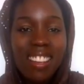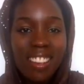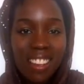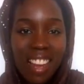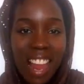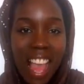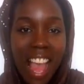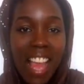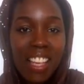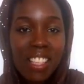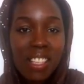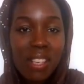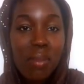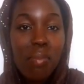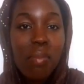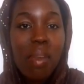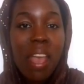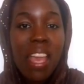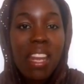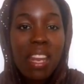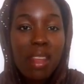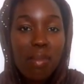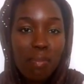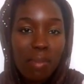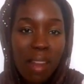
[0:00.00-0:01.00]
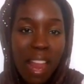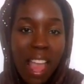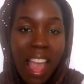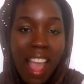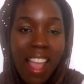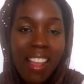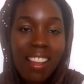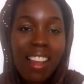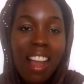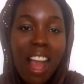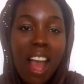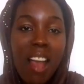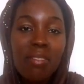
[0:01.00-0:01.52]
Glad you made it
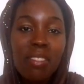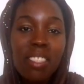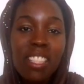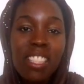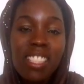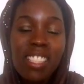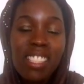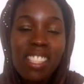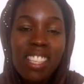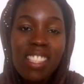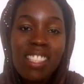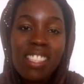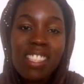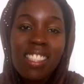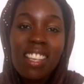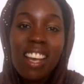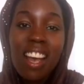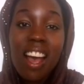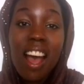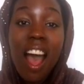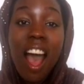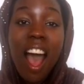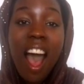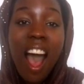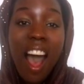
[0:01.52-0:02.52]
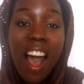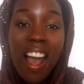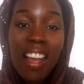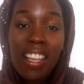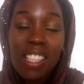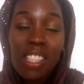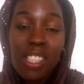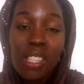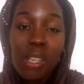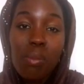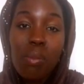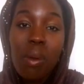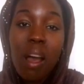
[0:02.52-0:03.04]
black. I'm your sister,
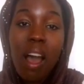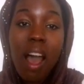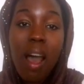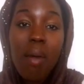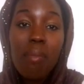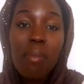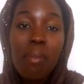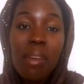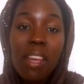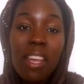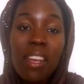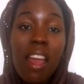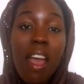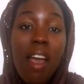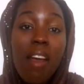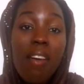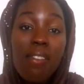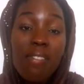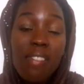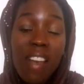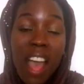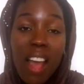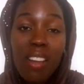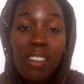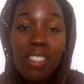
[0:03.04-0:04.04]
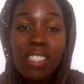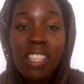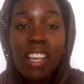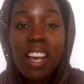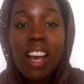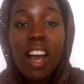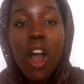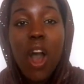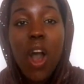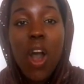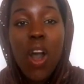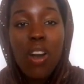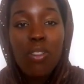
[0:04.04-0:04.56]
Aisha Muhammad,
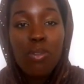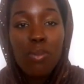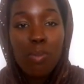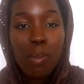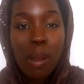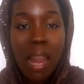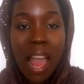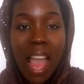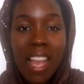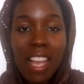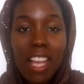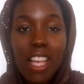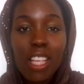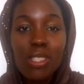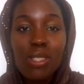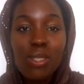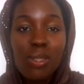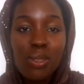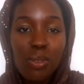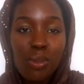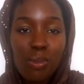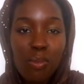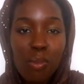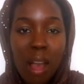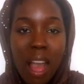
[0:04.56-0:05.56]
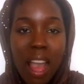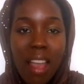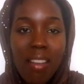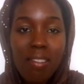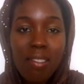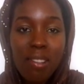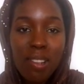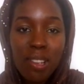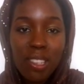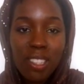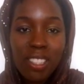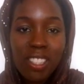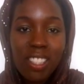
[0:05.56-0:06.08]
founder of
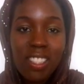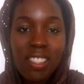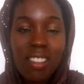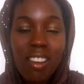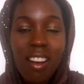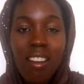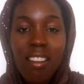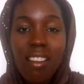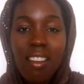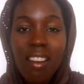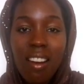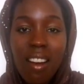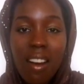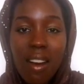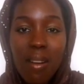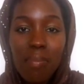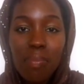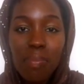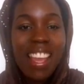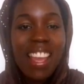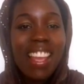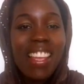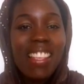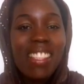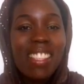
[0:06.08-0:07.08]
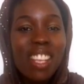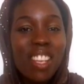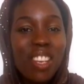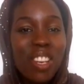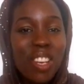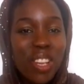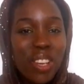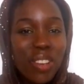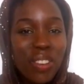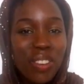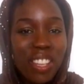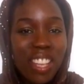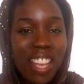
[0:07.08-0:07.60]
black2myroots.com. It's a
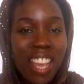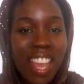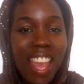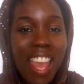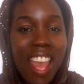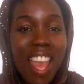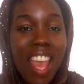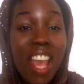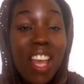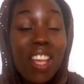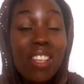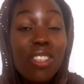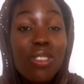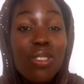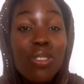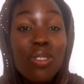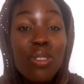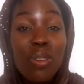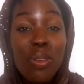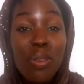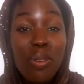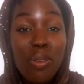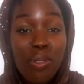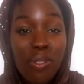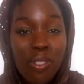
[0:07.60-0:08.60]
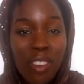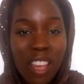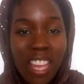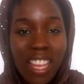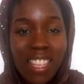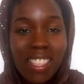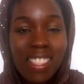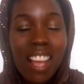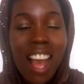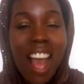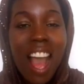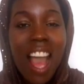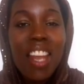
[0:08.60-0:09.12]
new year, new
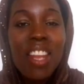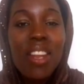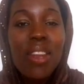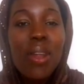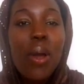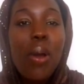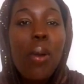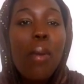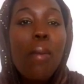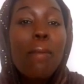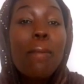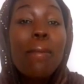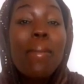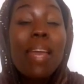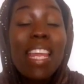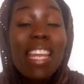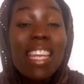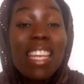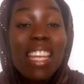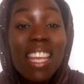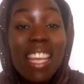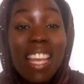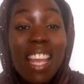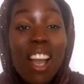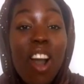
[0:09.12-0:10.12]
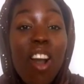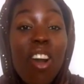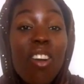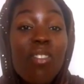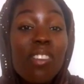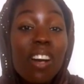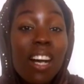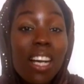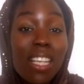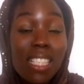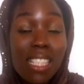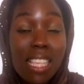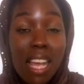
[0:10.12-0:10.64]
things. I know many
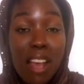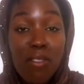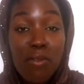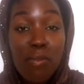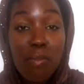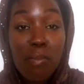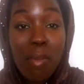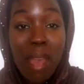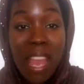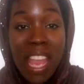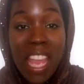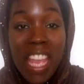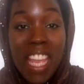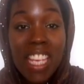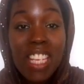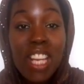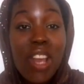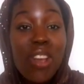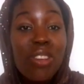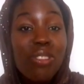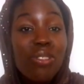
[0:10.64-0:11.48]
of us have made